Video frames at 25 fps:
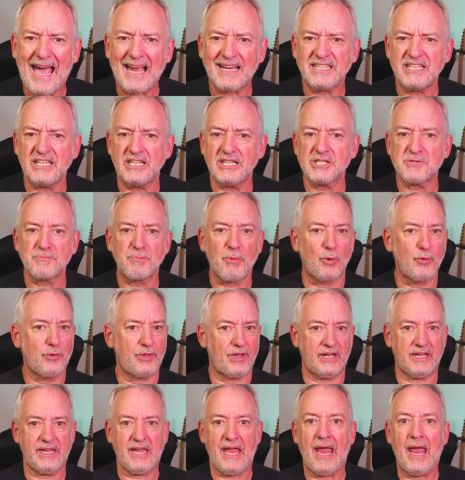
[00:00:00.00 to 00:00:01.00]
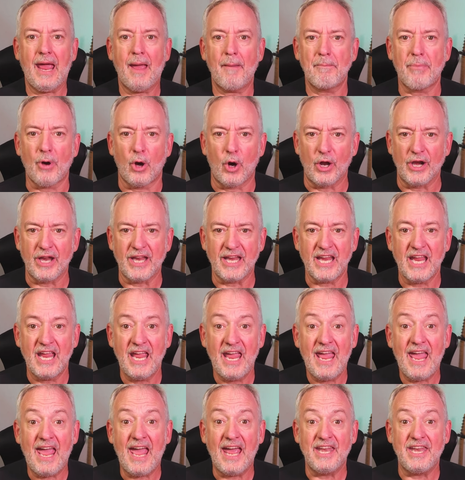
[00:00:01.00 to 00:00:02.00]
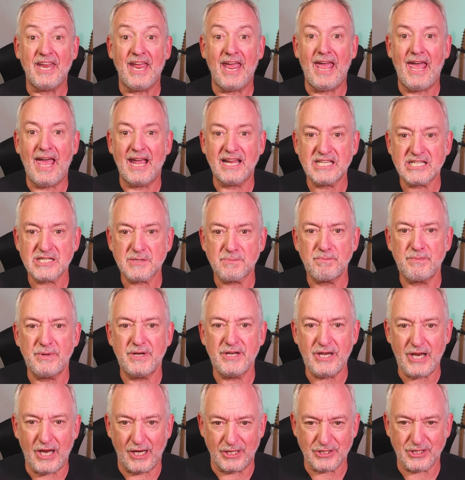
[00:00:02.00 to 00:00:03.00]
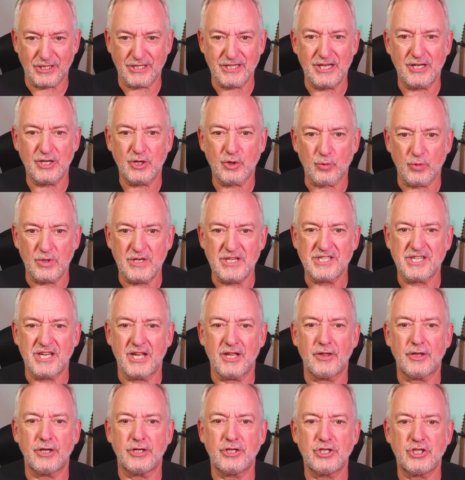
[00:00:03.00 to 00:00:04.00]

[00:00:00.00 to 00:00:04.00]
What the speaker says: acting as both a camp awning and exponentially increasing the